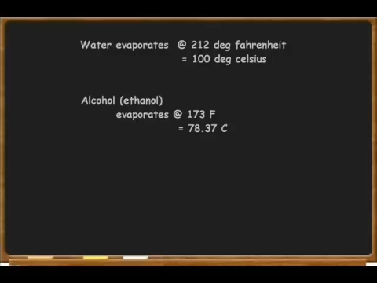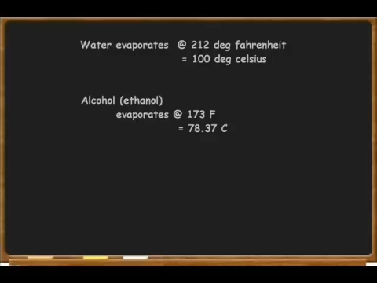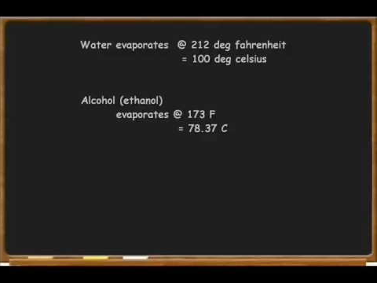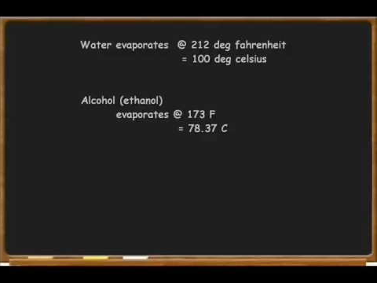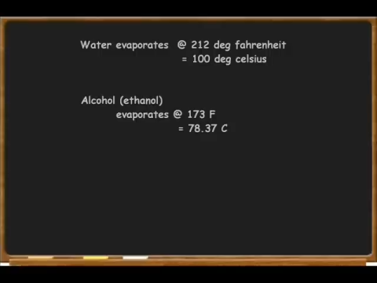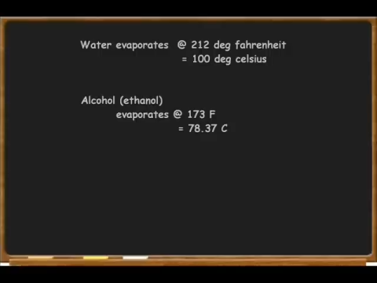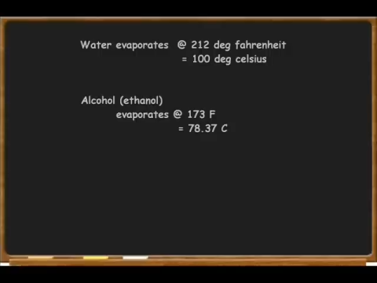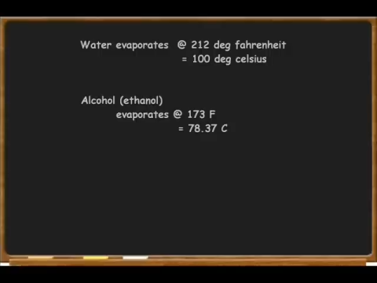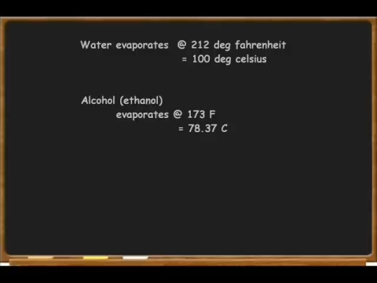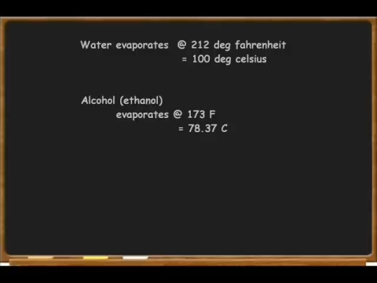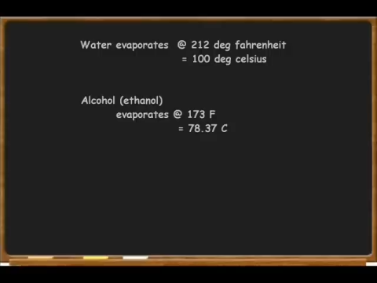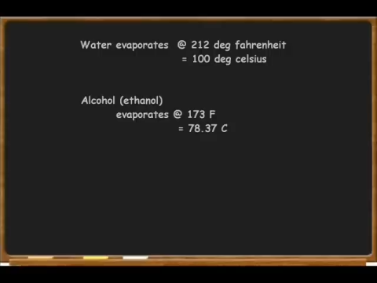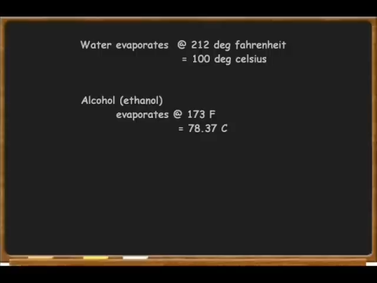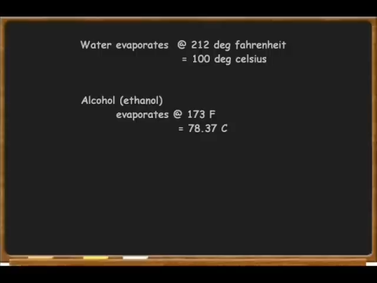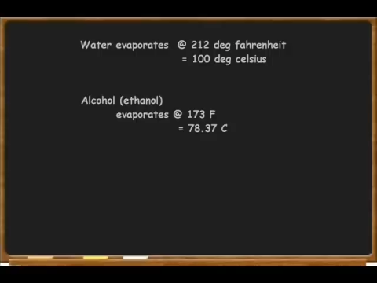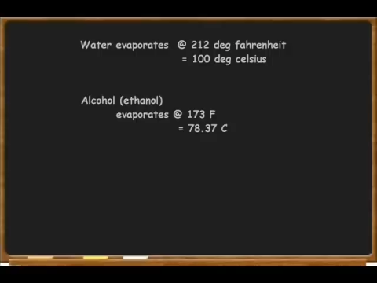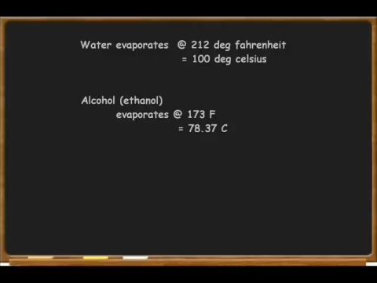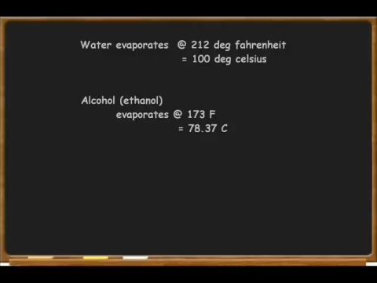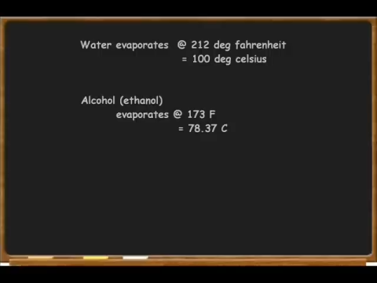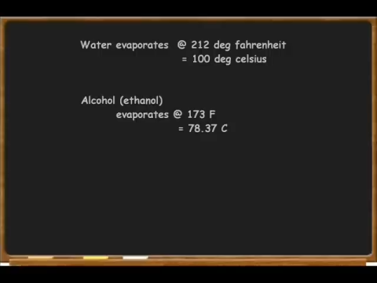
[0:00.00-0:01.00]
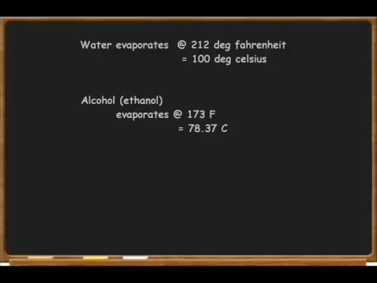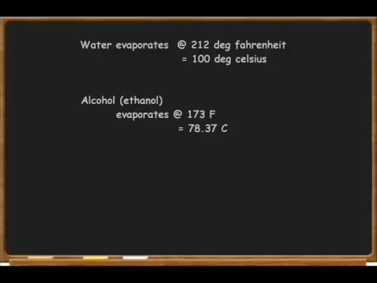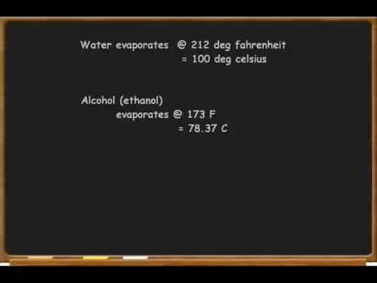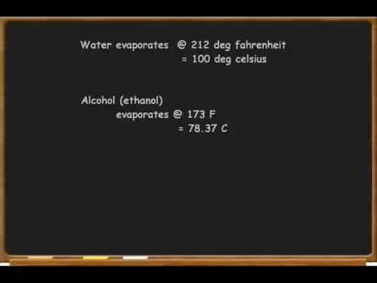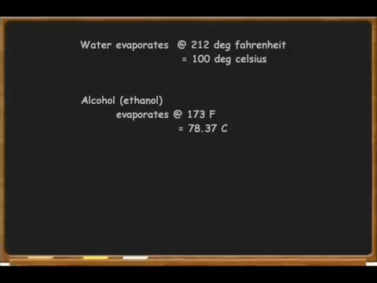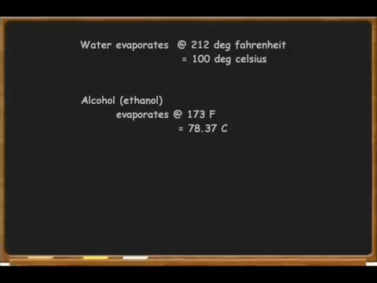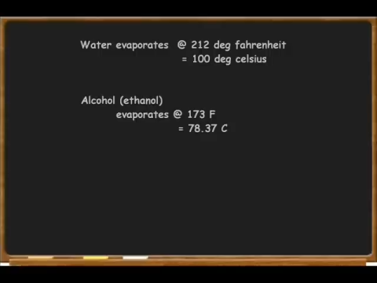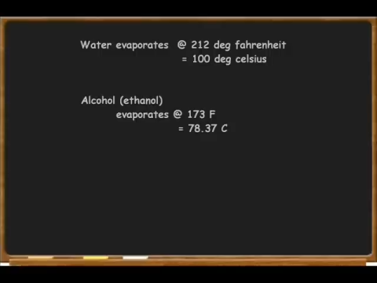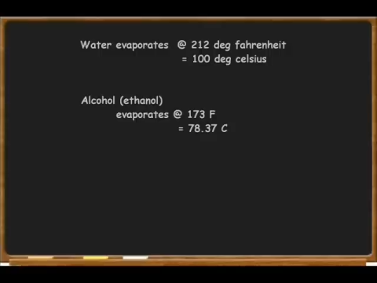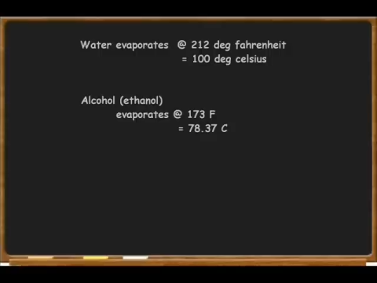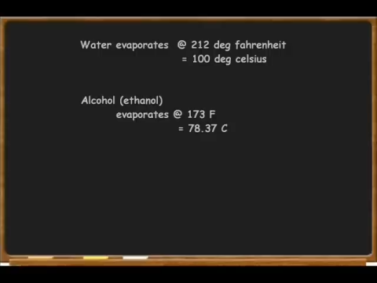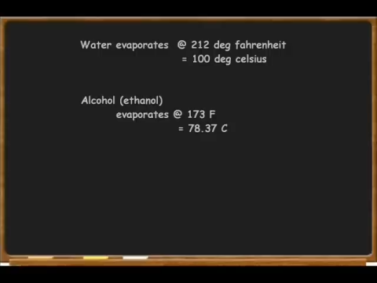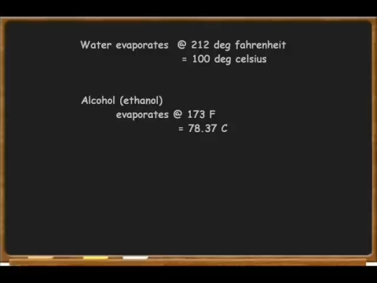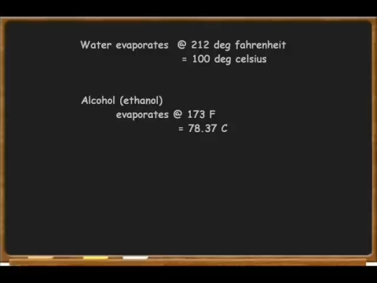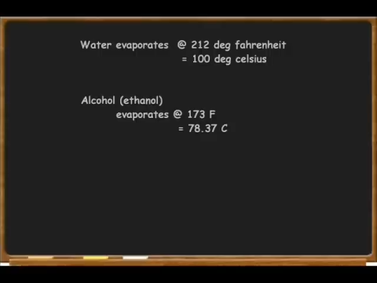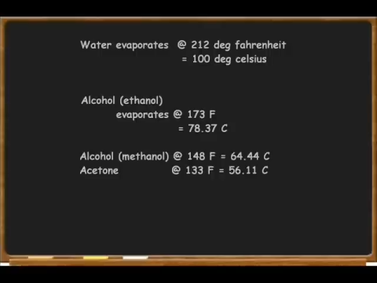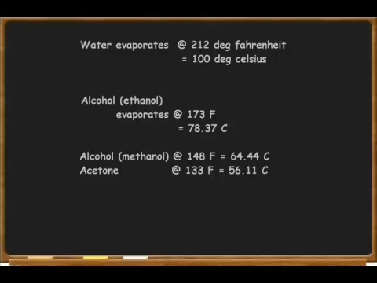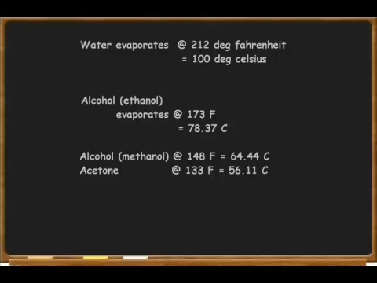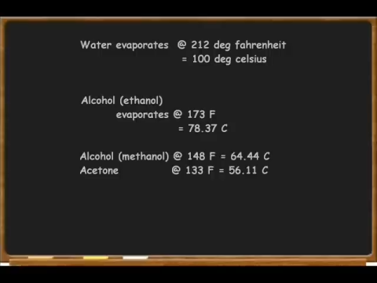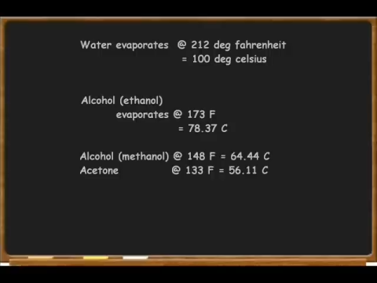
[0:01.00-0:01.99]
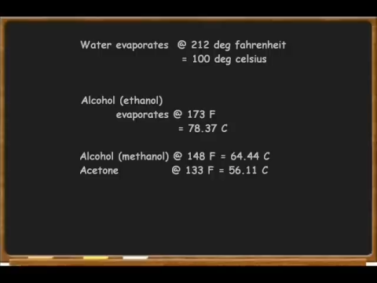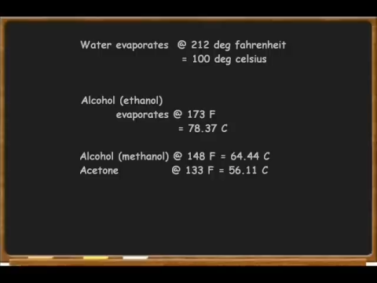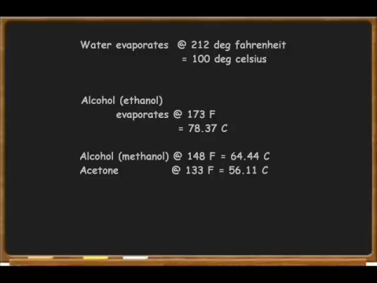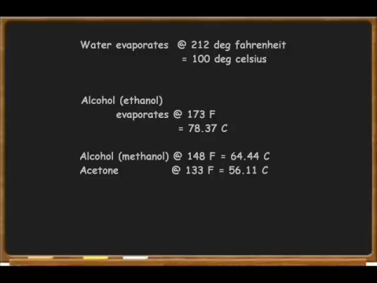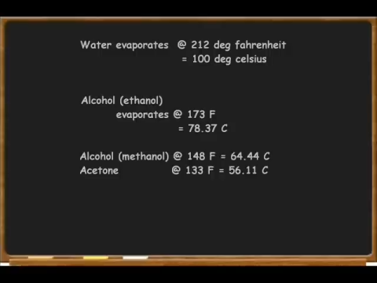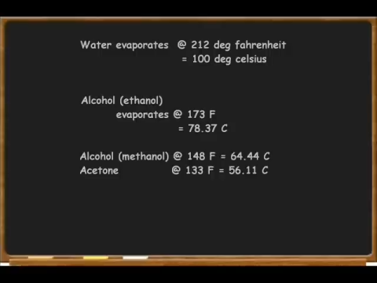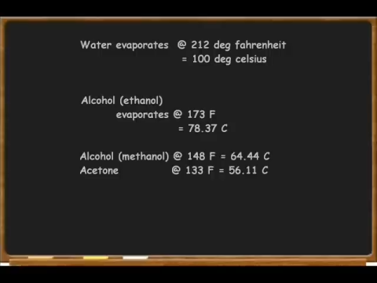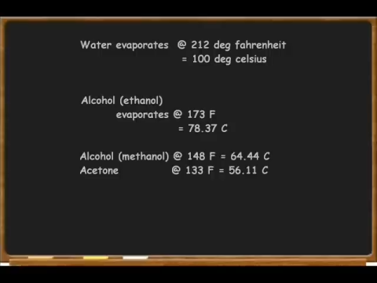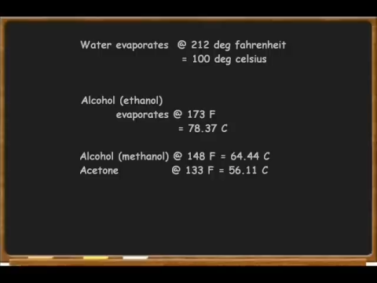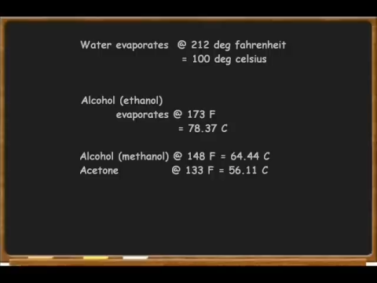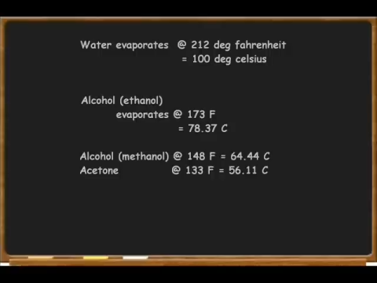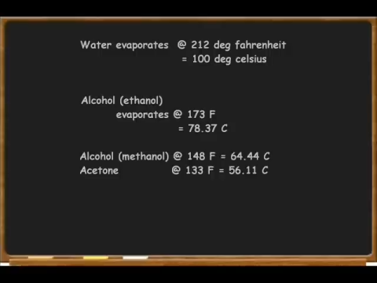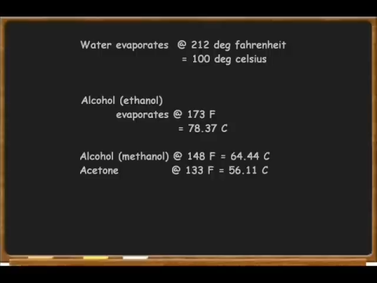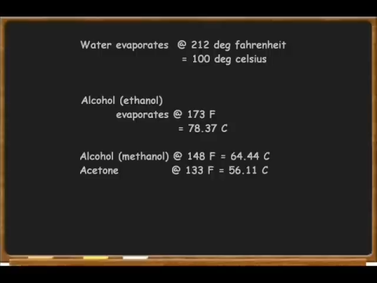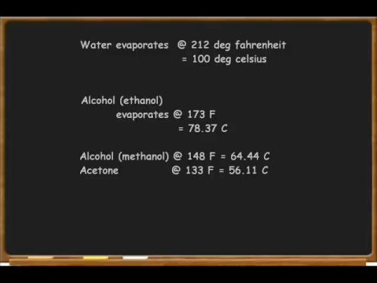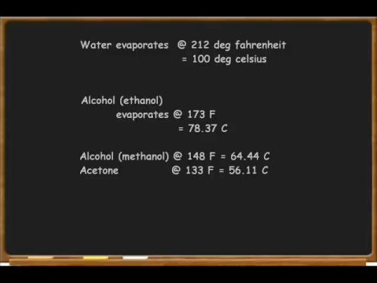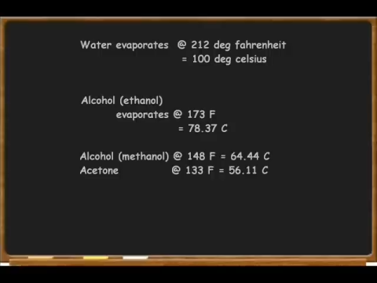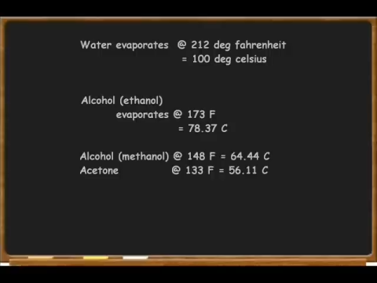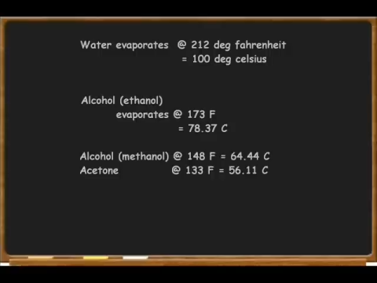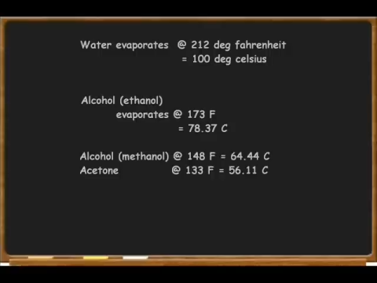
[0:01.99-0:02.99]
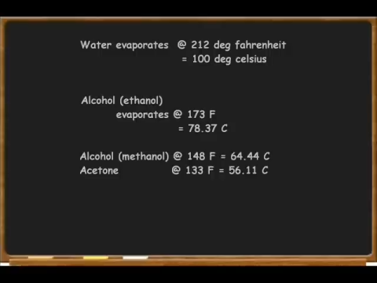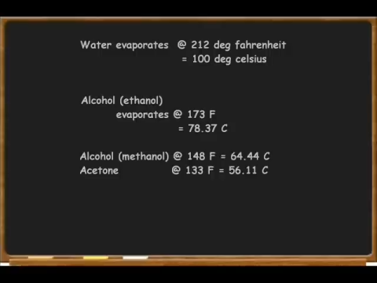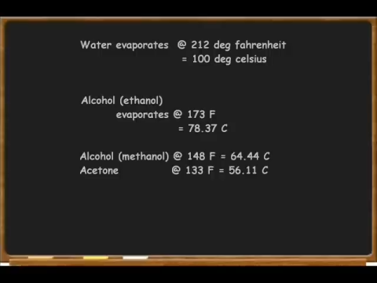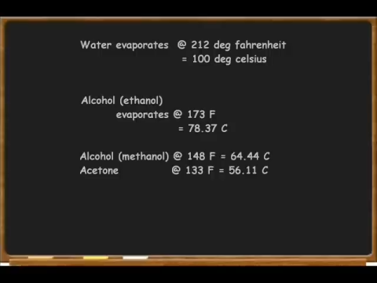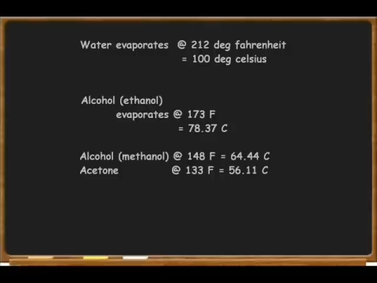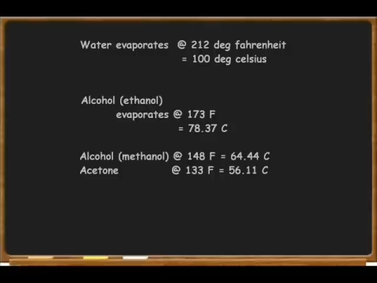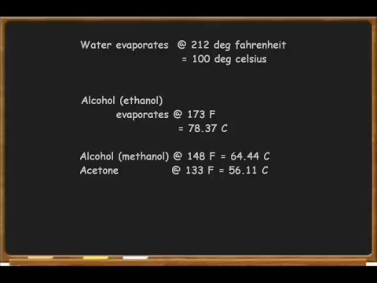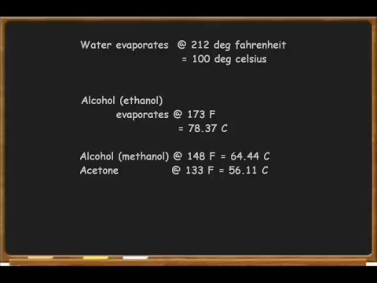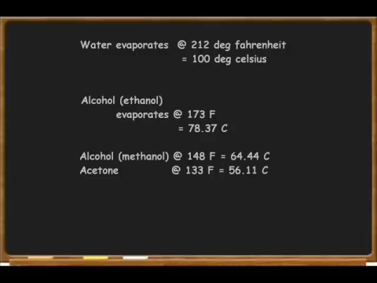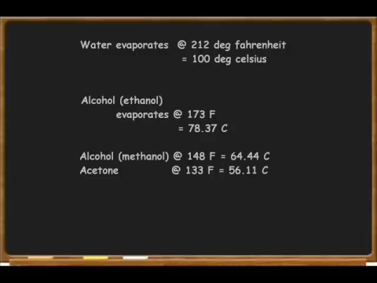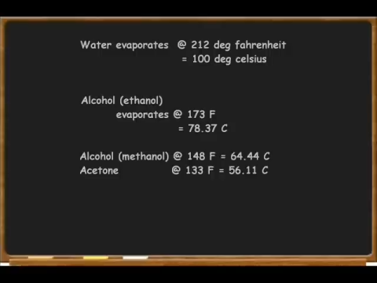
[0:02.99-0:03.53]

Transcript: No face is visible, so there are no lips to read.